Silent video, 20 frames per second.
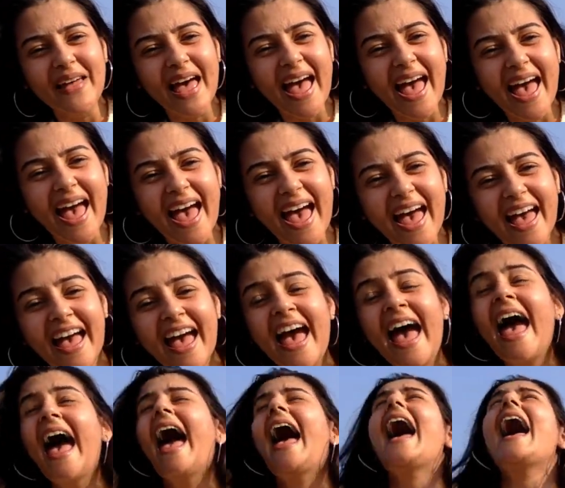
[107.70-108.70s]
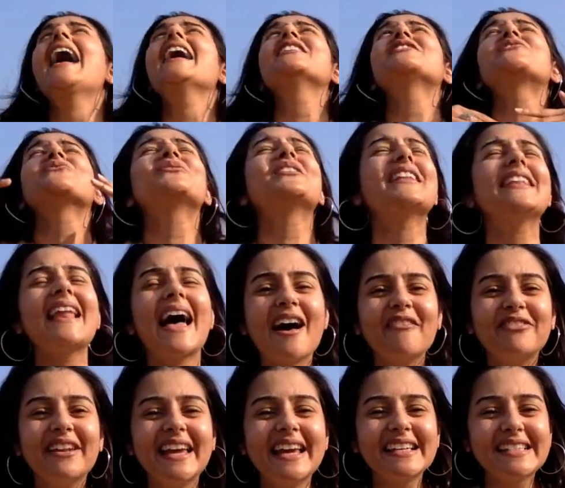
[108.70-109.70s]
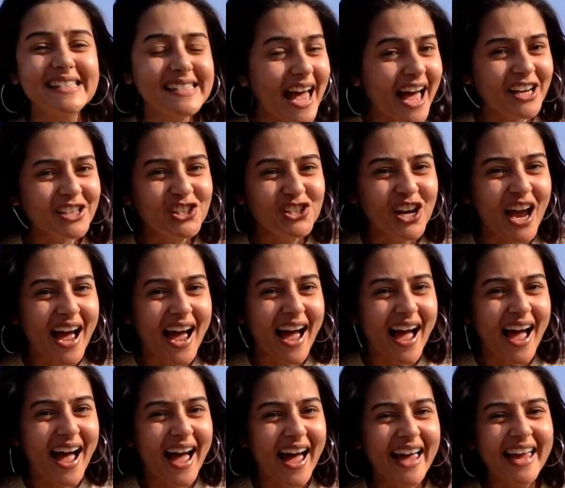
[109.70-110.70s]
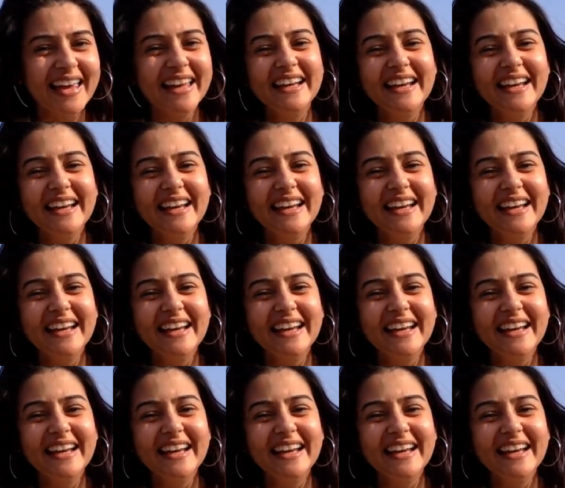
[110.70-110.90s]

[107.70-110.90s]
there. And to the lovely sunshine.